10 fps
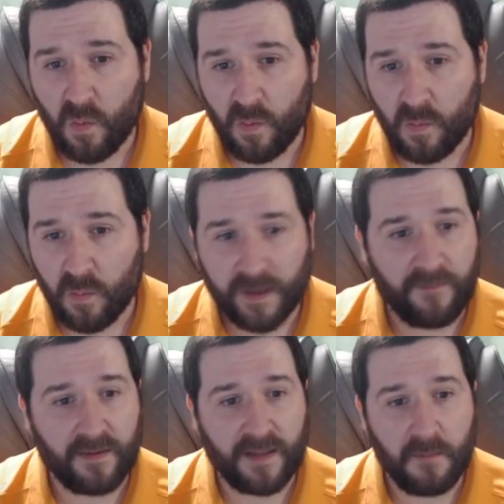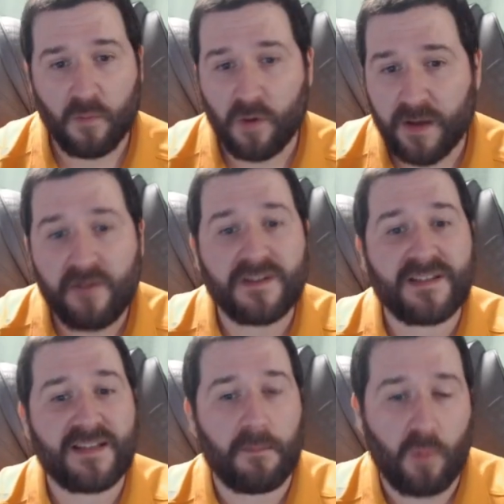we're giving them, well, here is
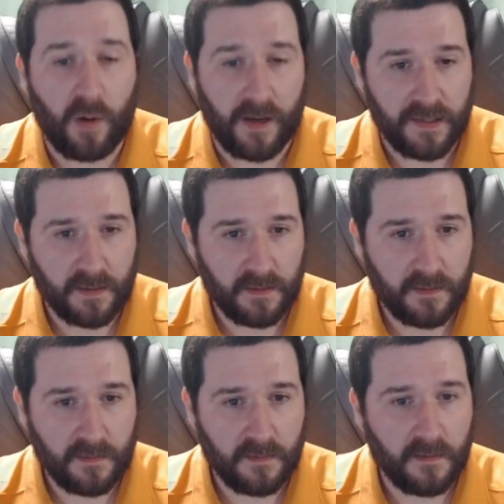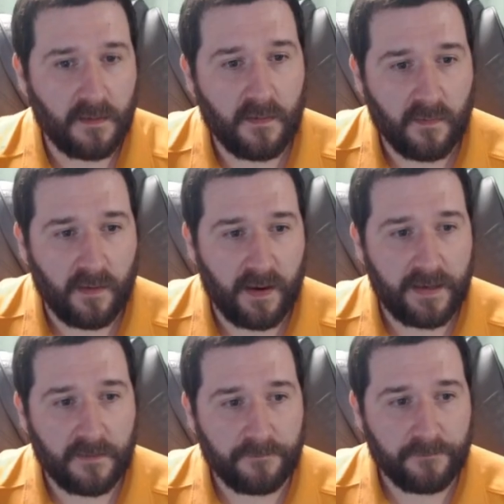step 1,
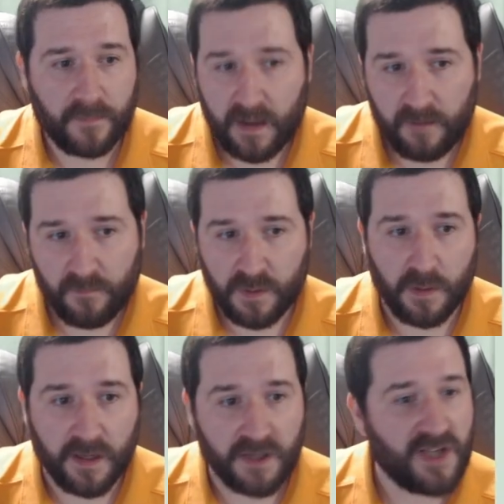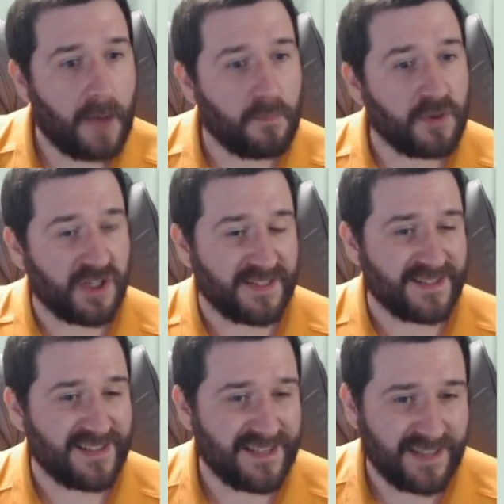right? And if we do a good job, we should
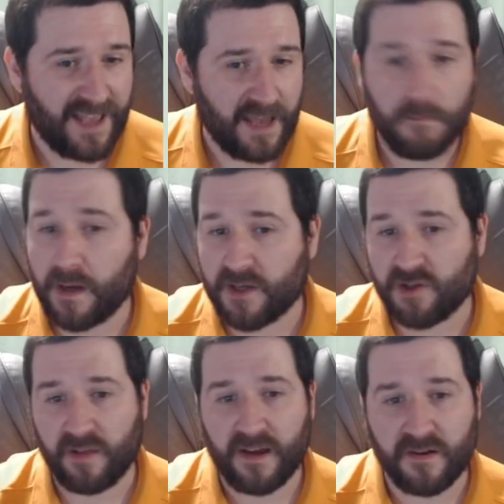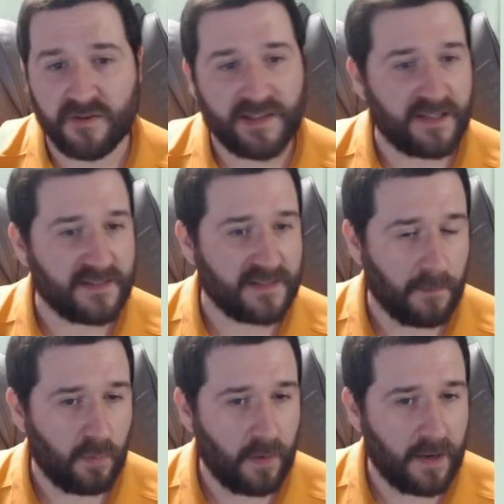assess that, make sure they understand
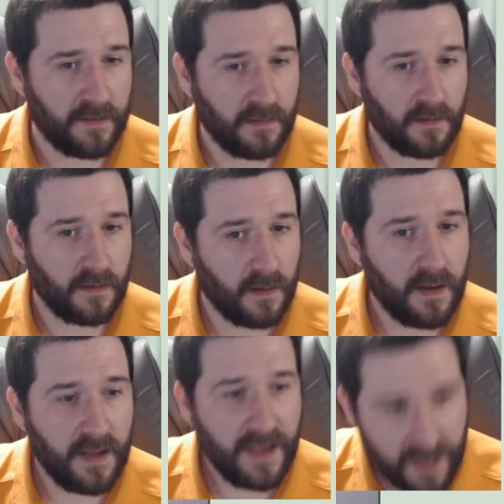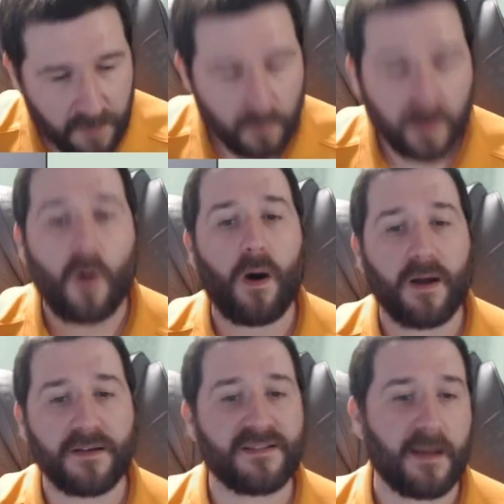step 1, and then we go
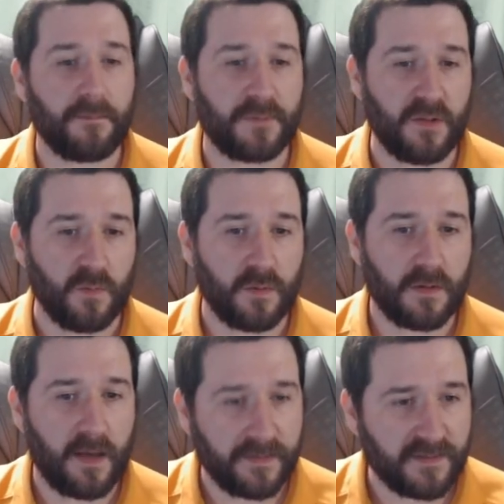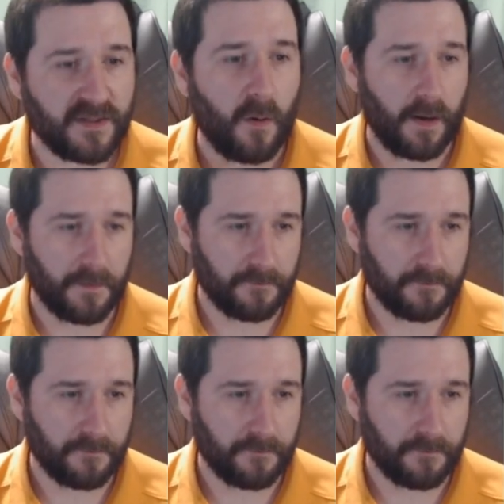on to step 2, and so on.